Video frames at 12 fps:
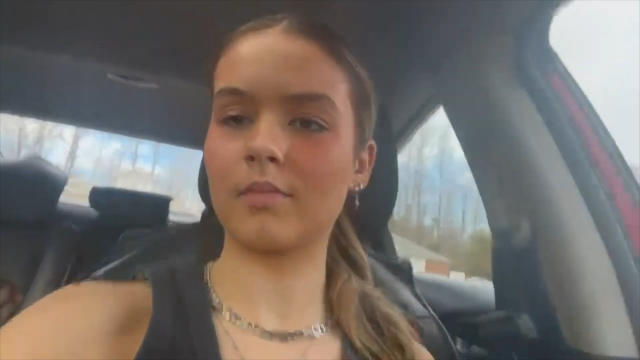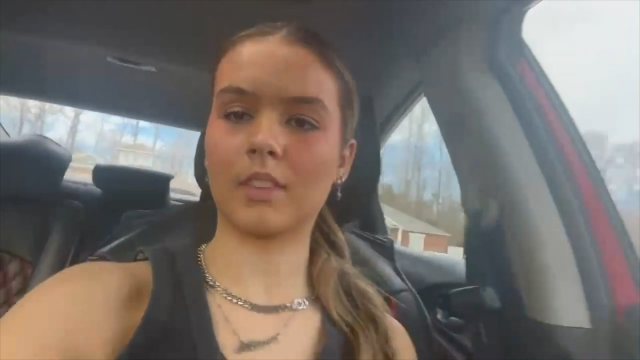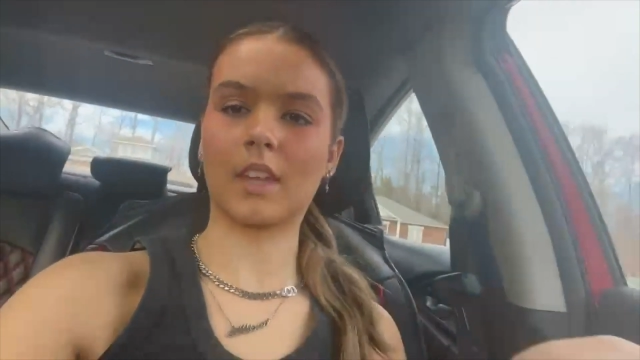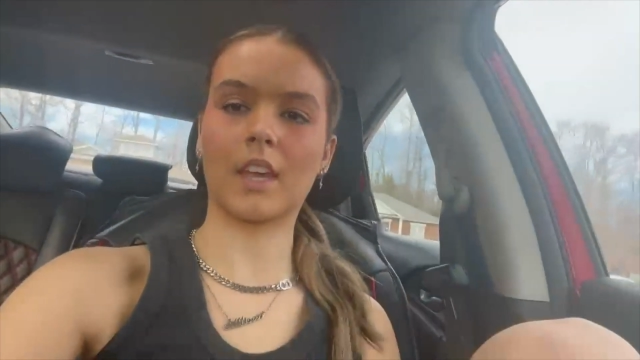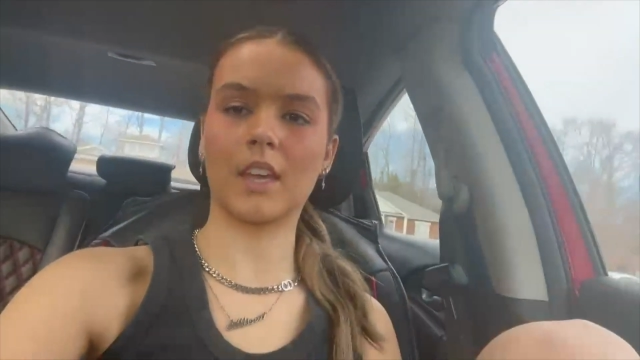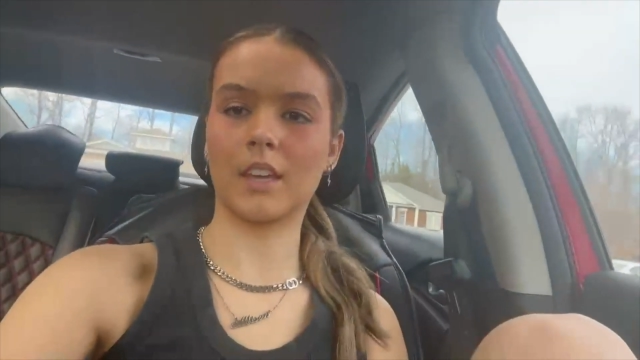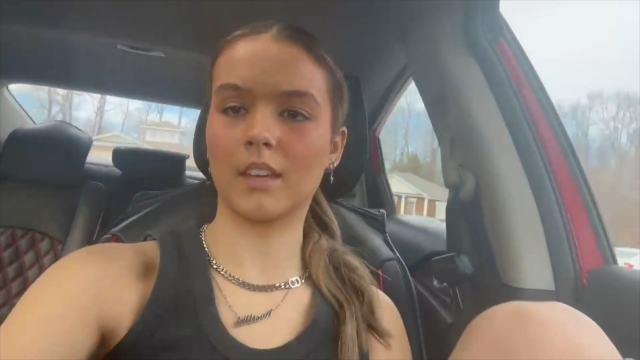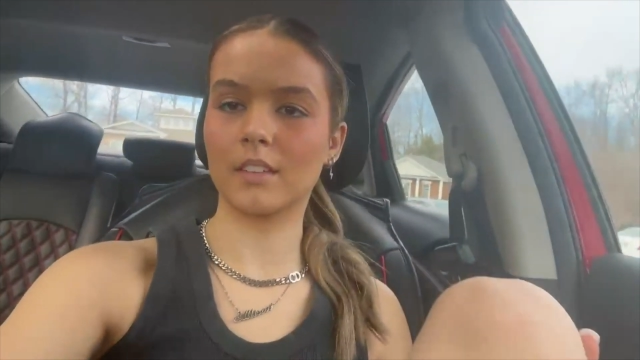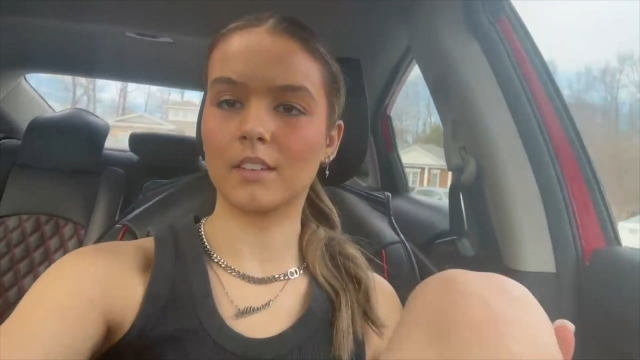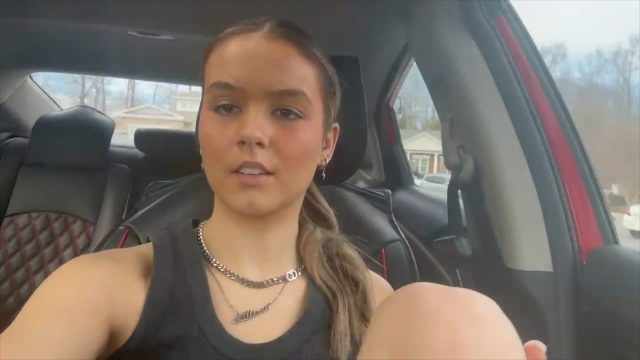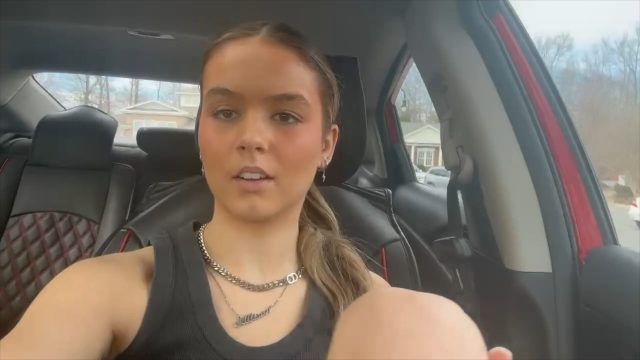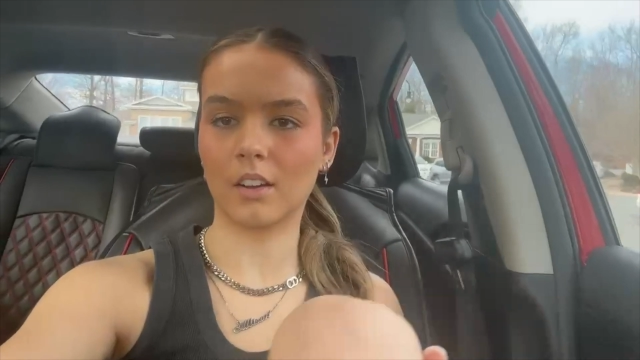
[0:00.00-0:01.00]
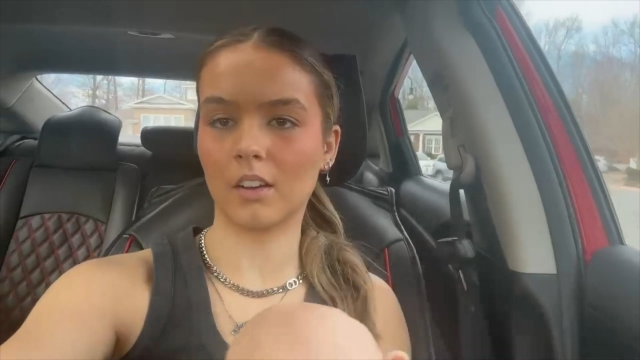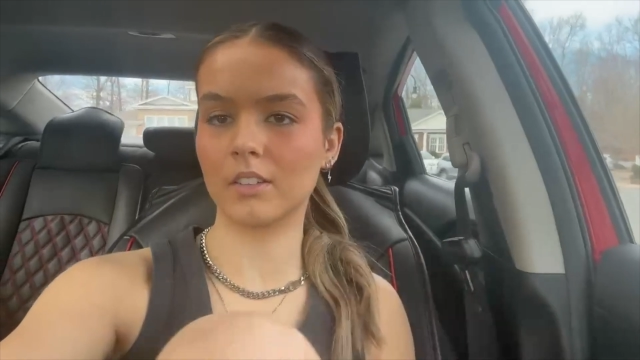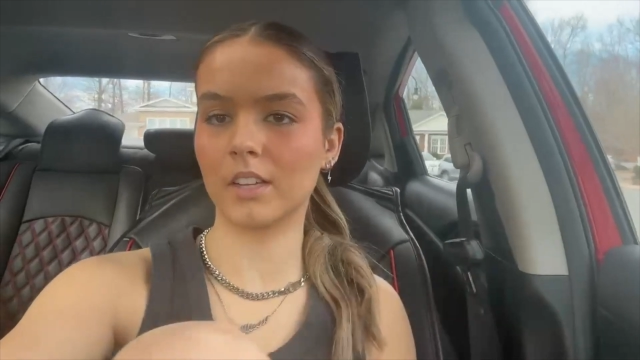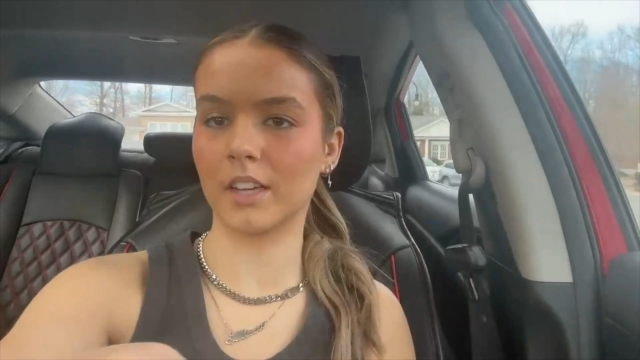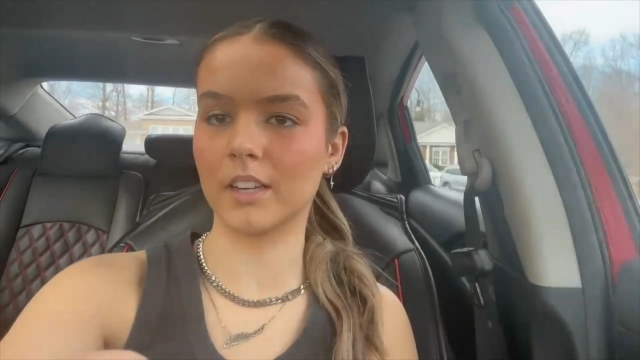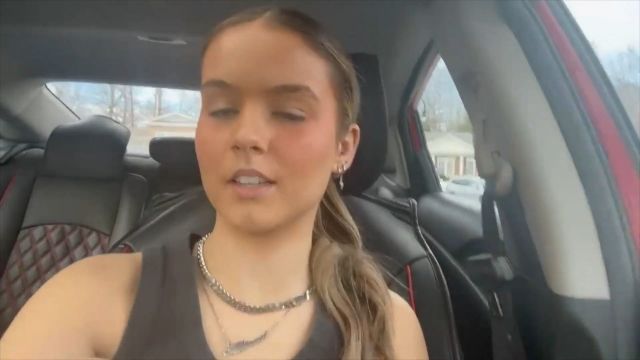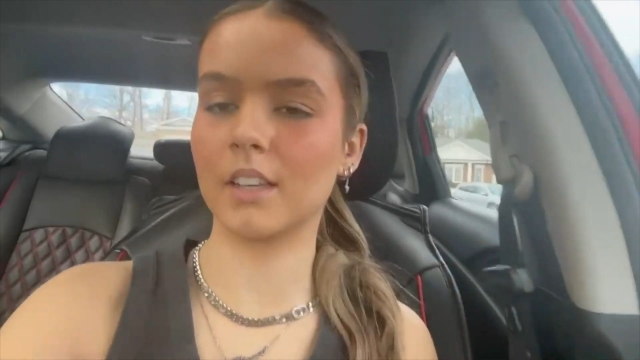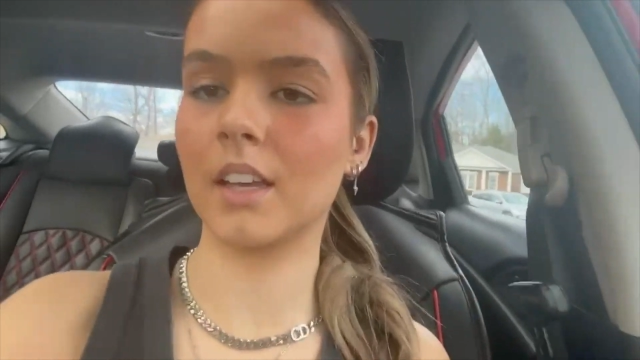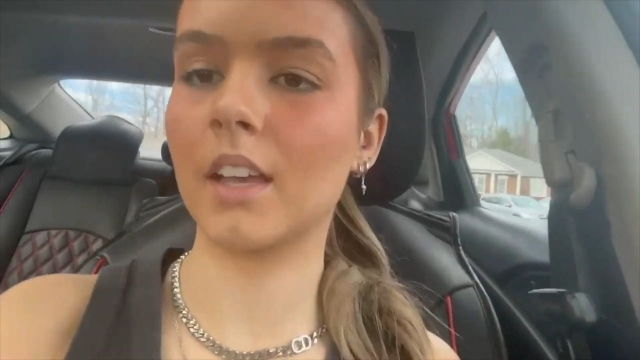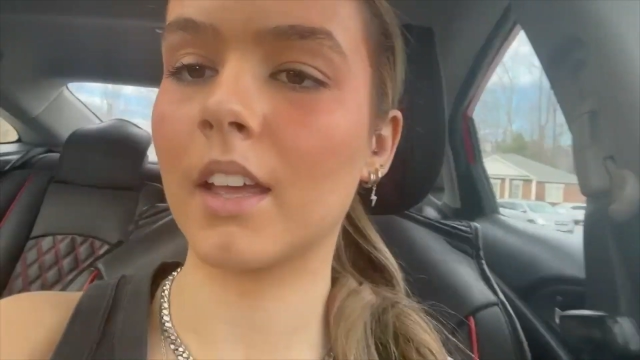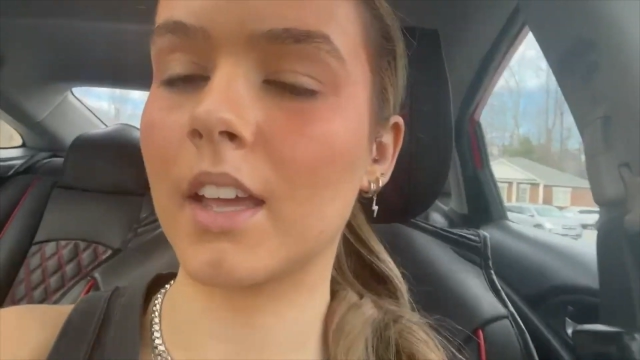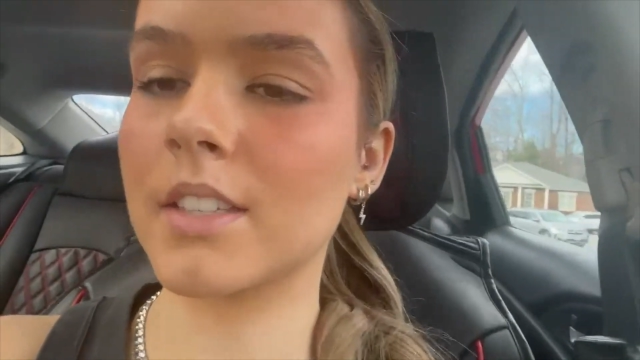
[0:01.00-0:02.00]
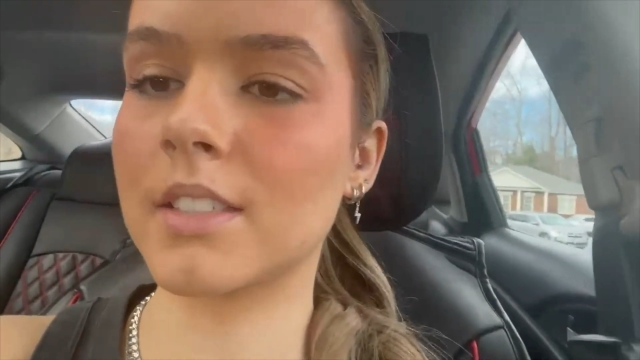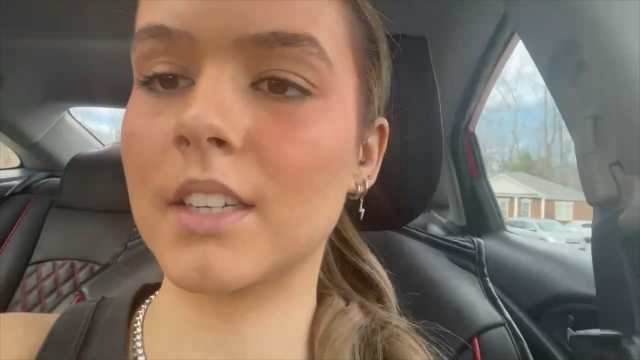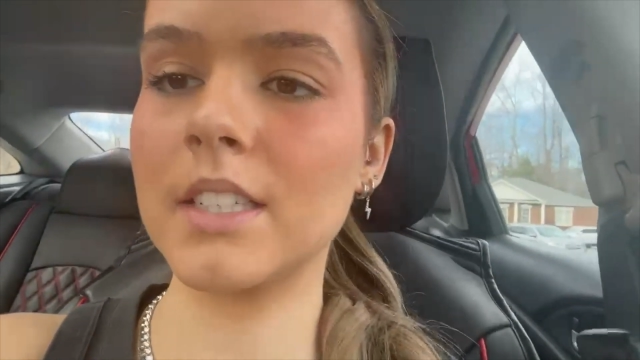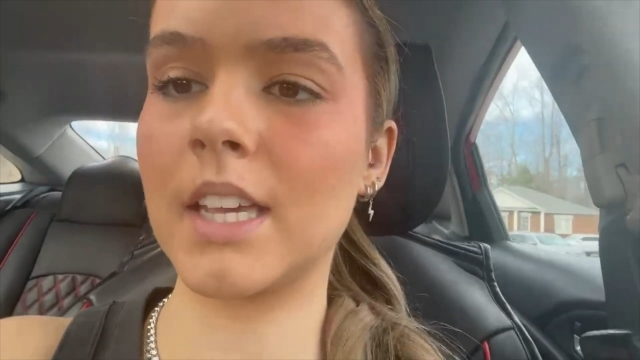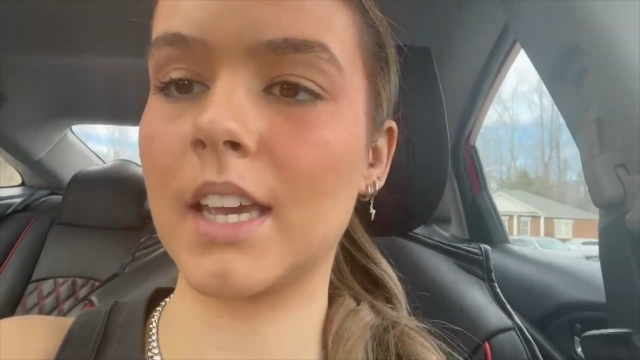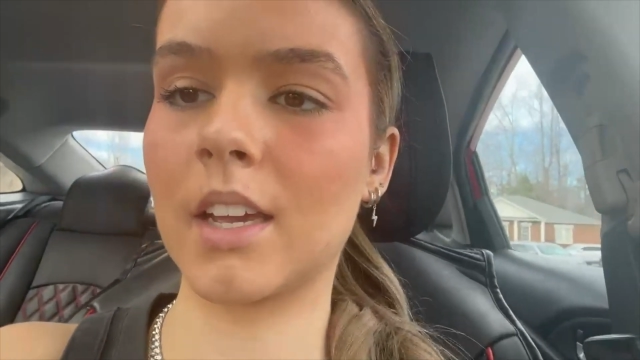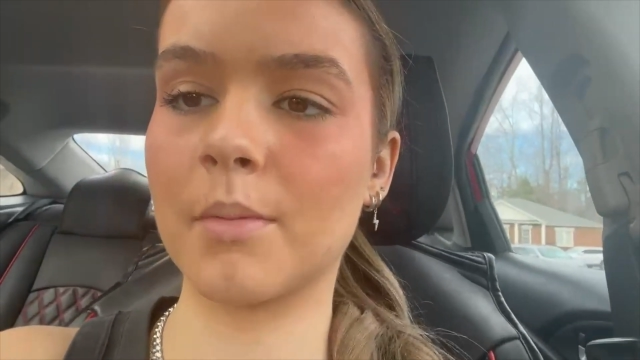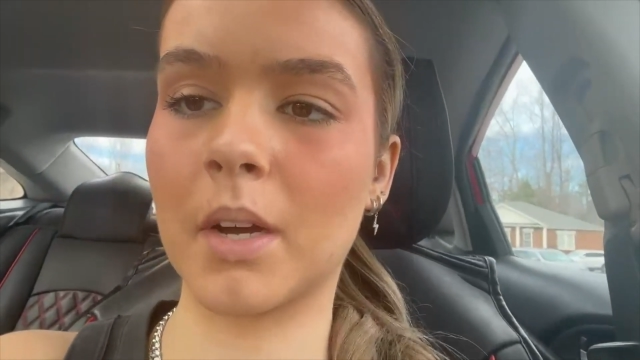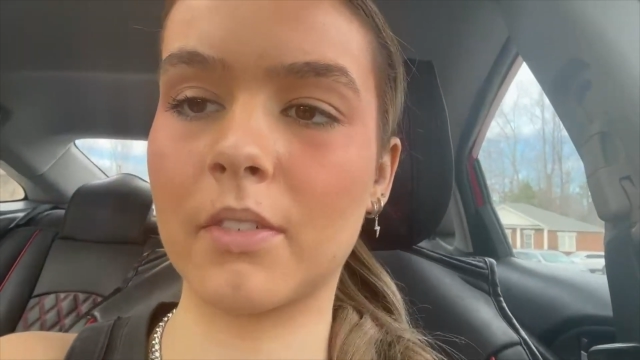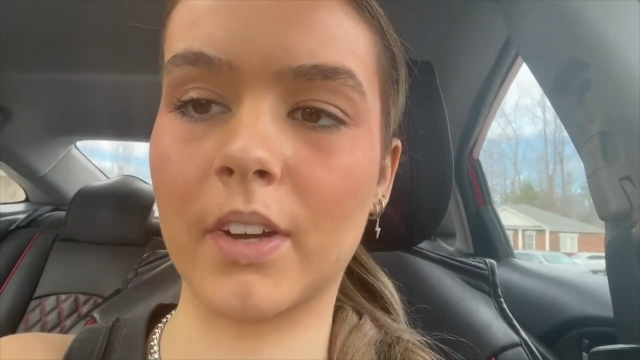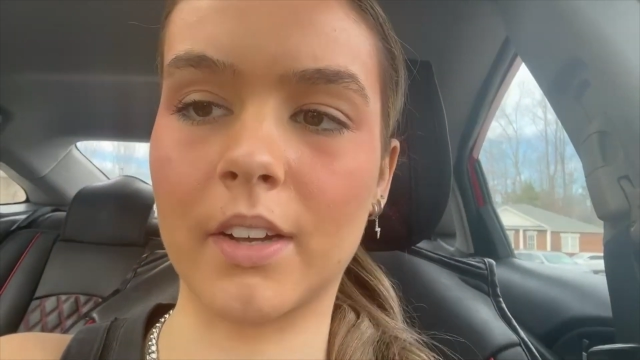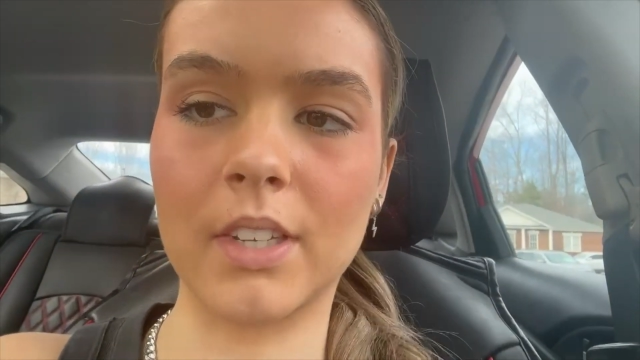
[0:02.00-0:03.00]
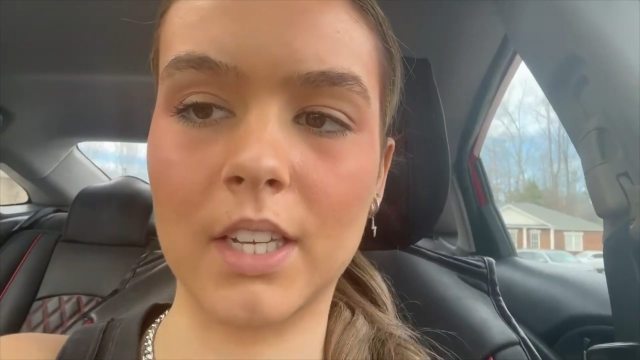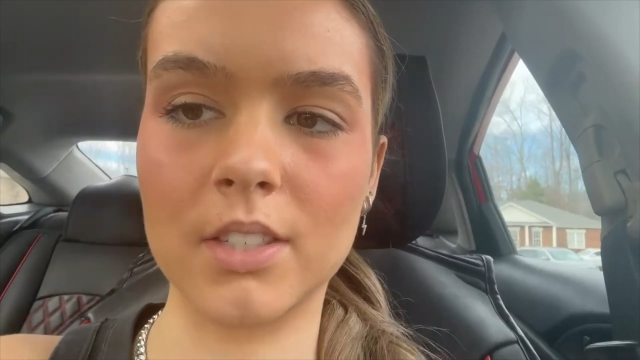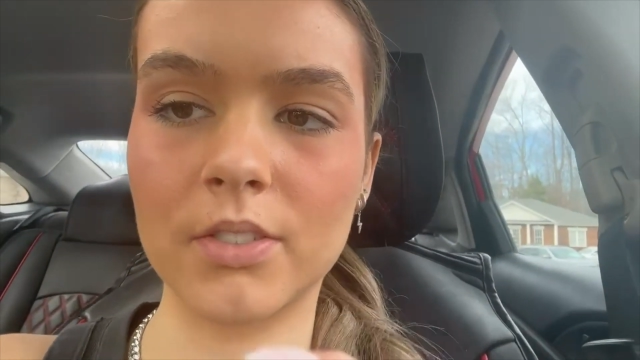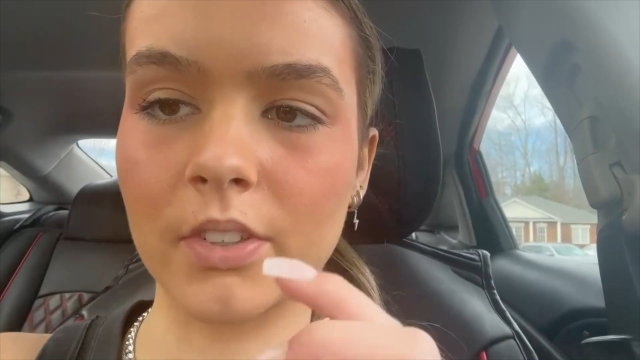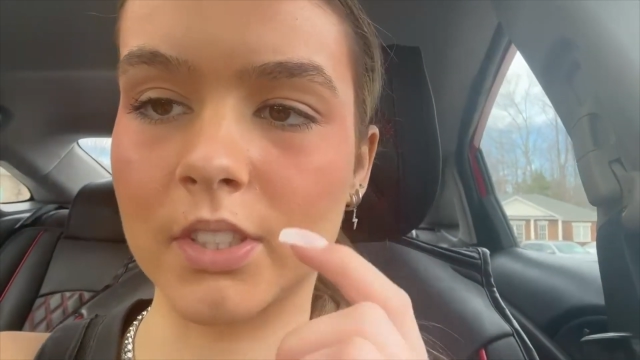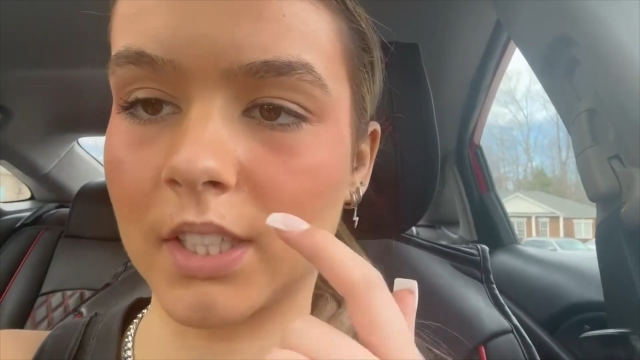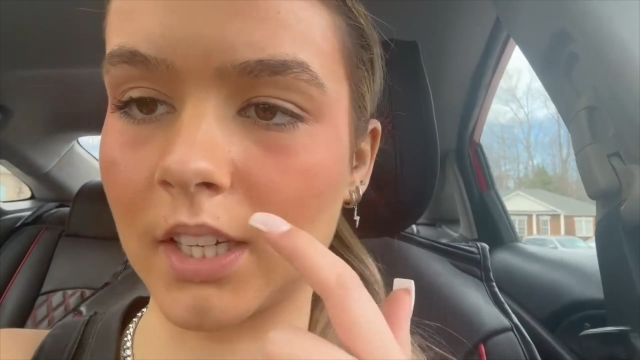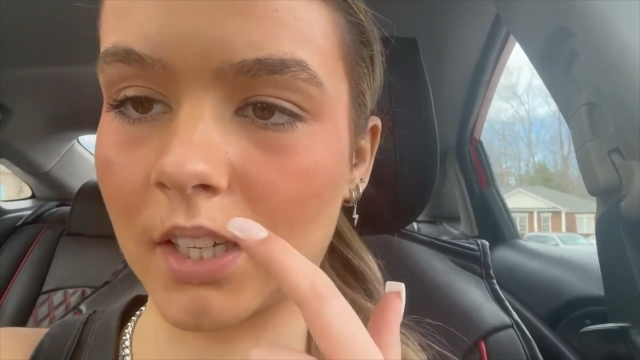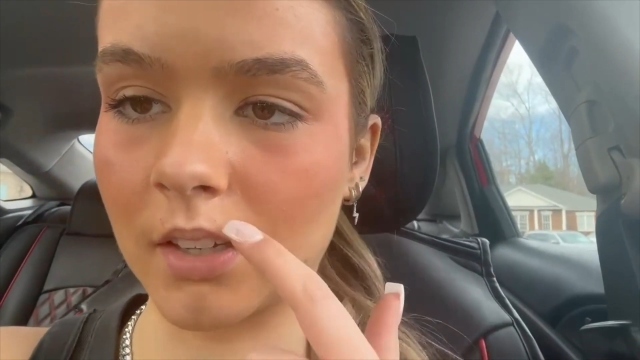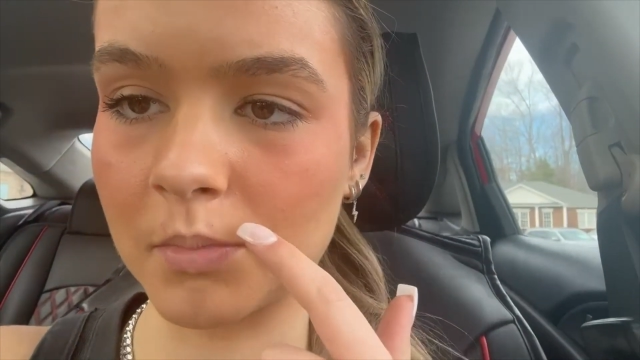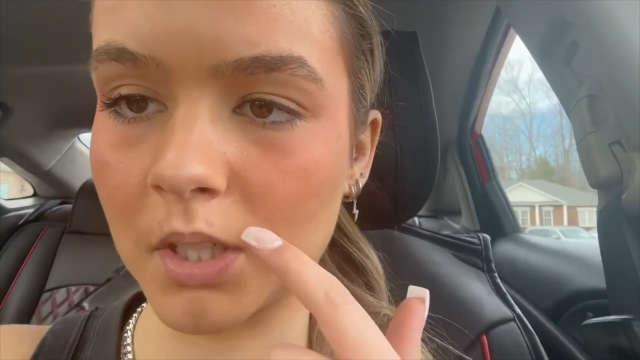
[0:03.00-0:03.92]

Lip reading: Okay, all done. It's going to take about 5 days for it to kick in,